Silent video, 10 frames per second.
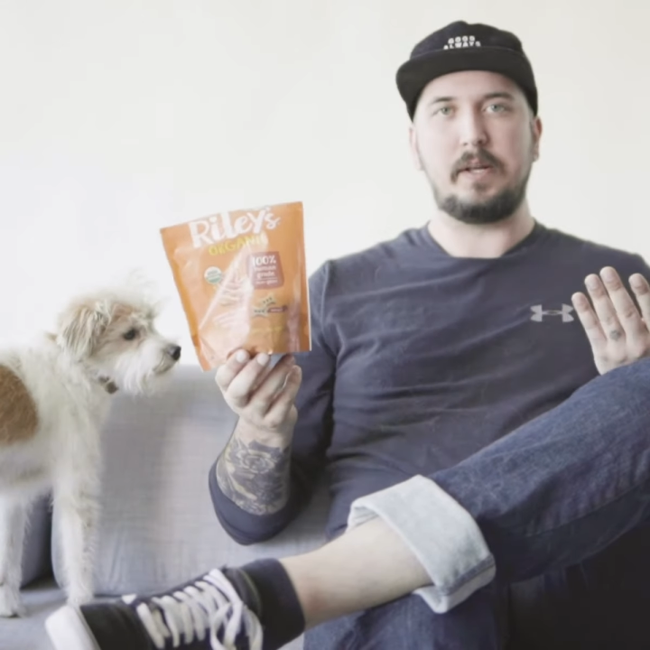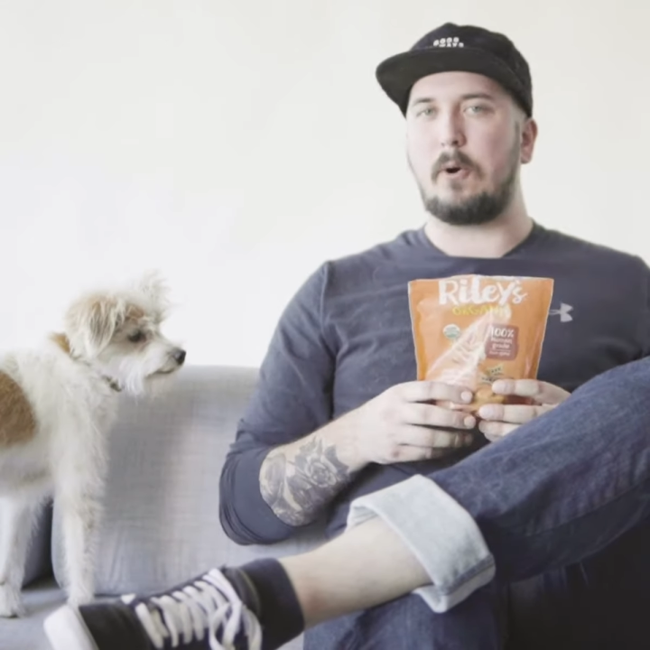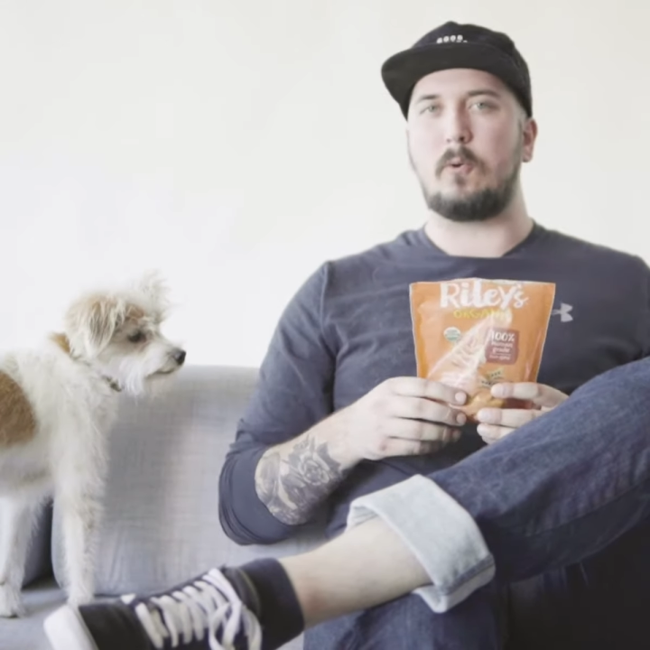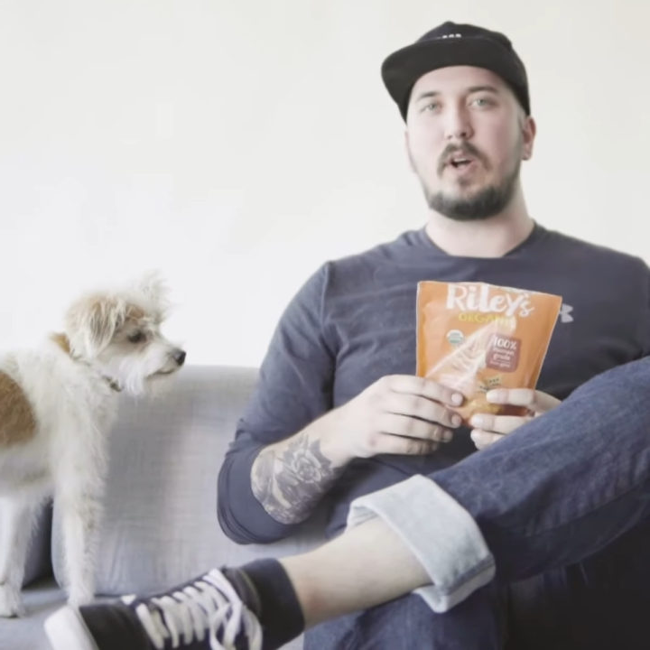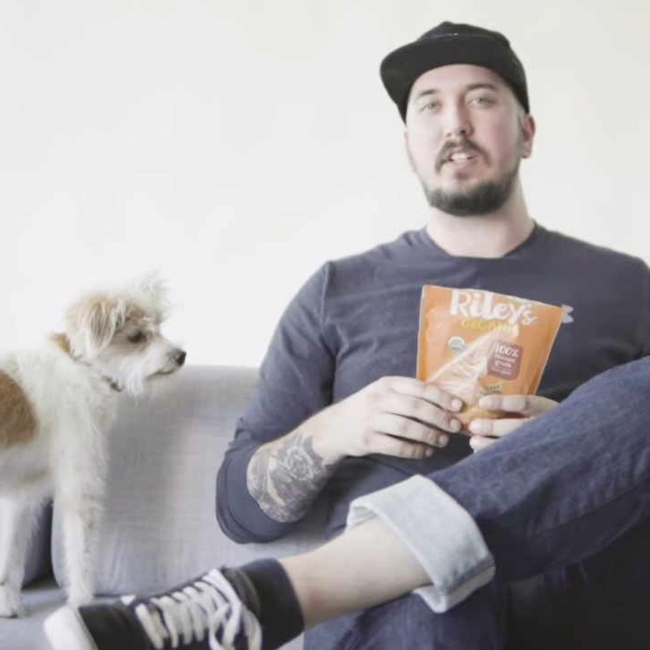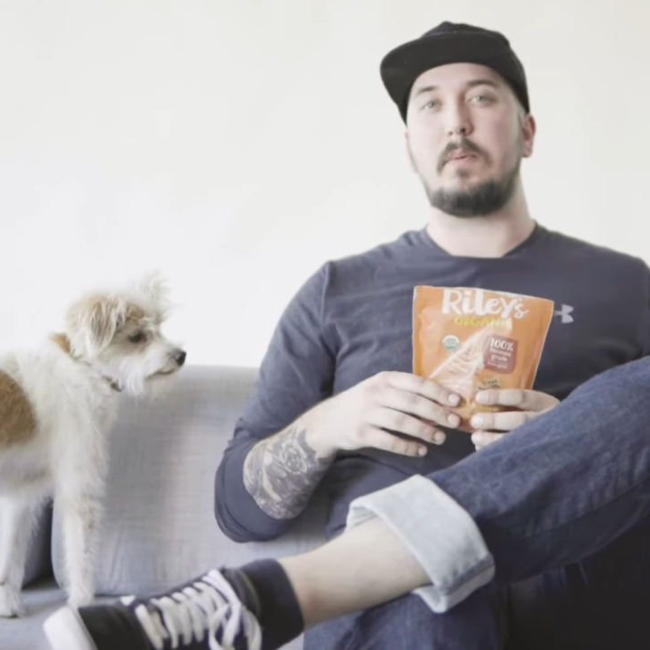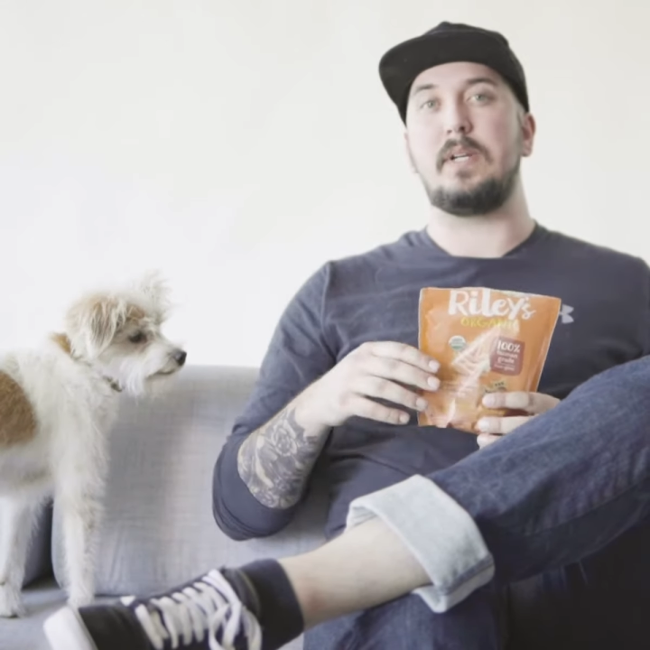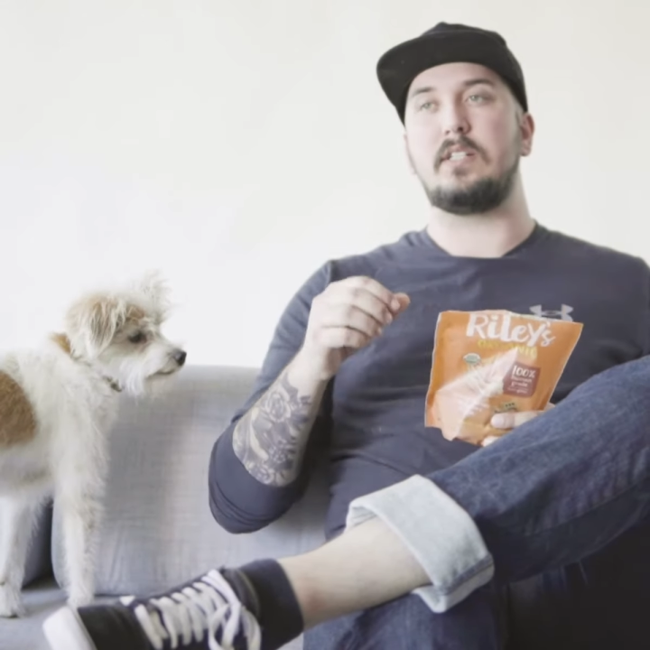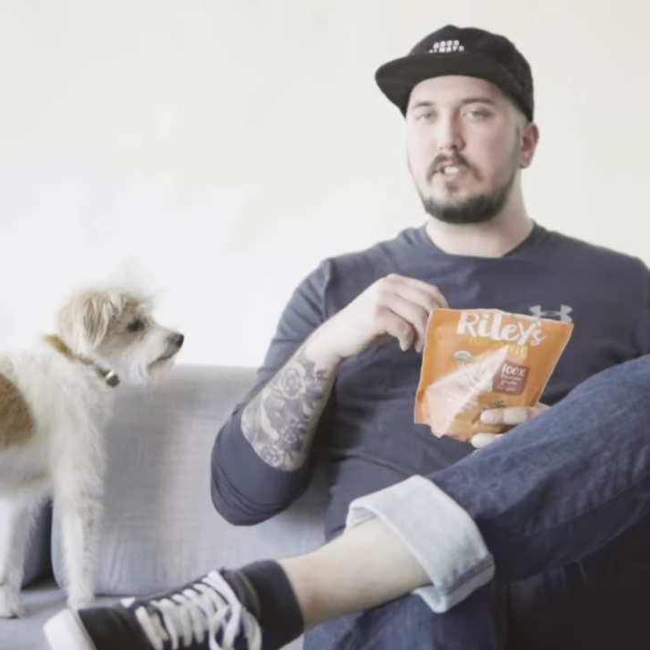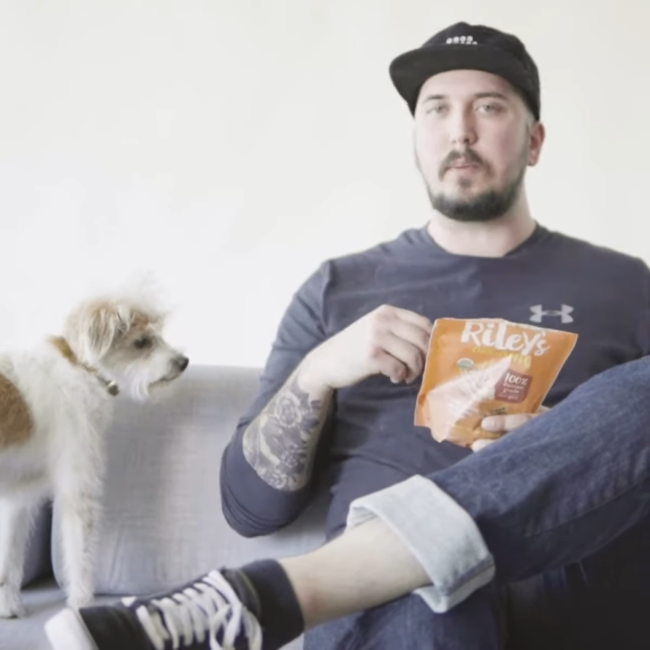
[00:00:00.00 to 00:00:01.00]
I would want it to
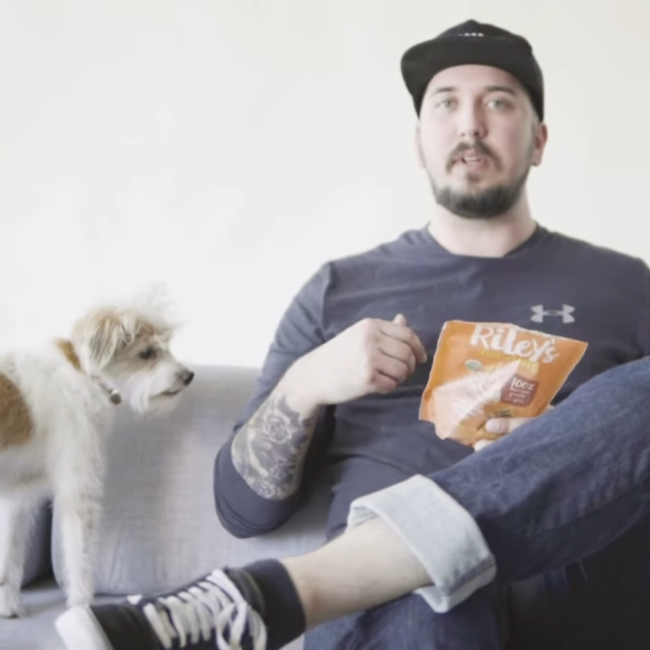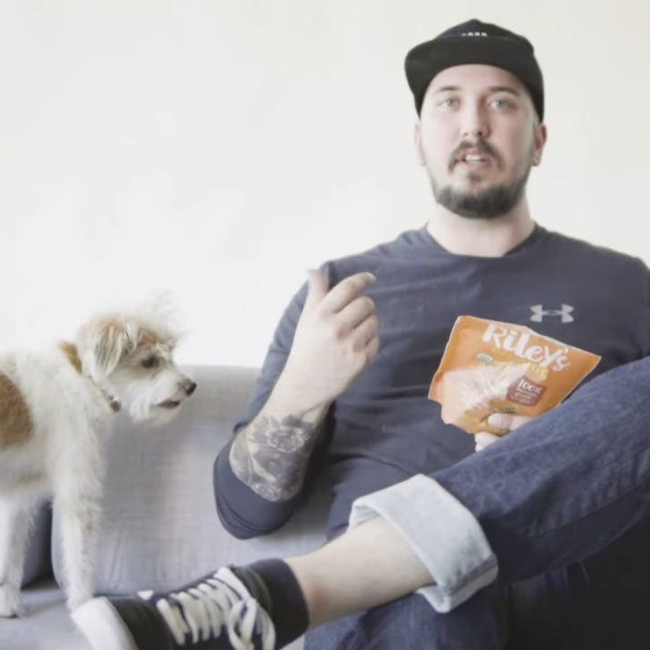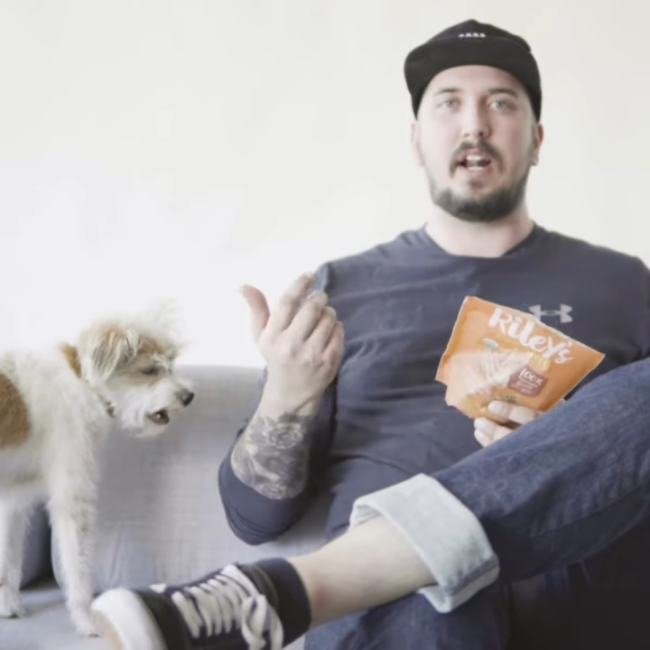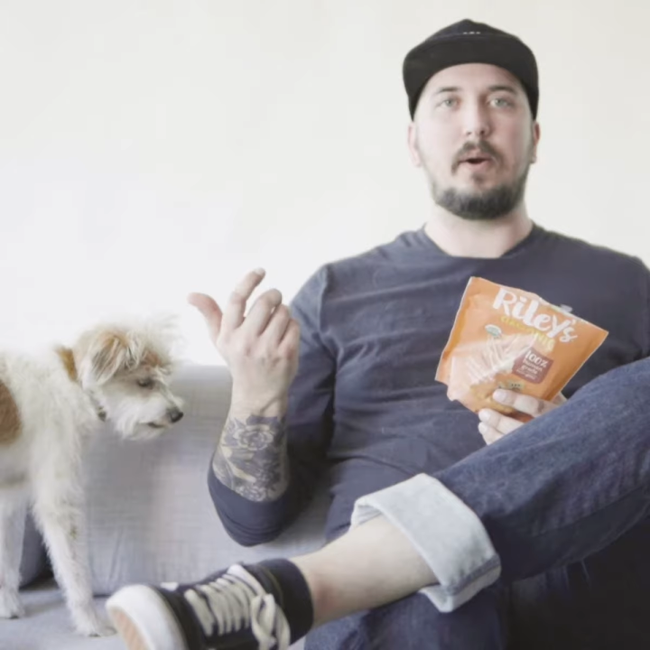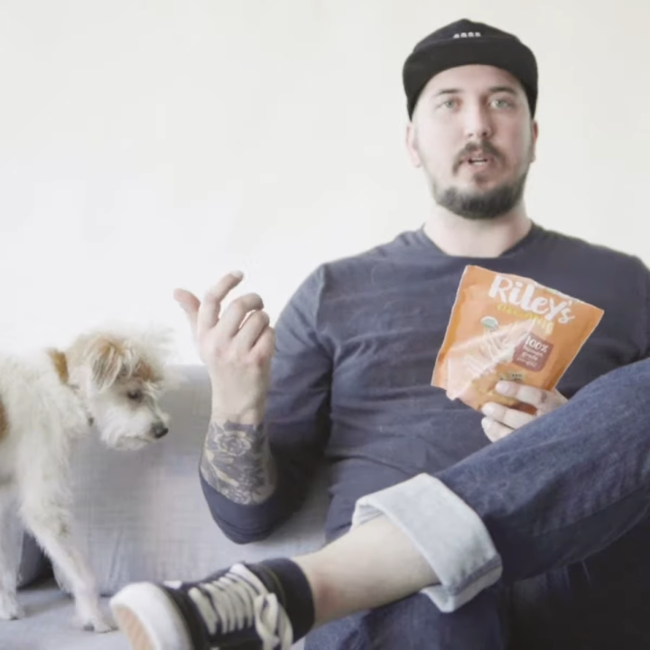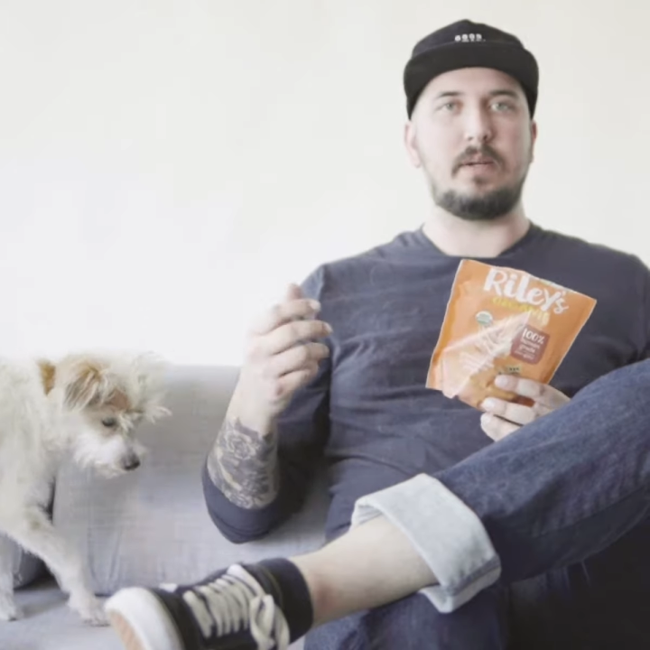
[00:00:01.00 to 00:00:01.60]
be something that I would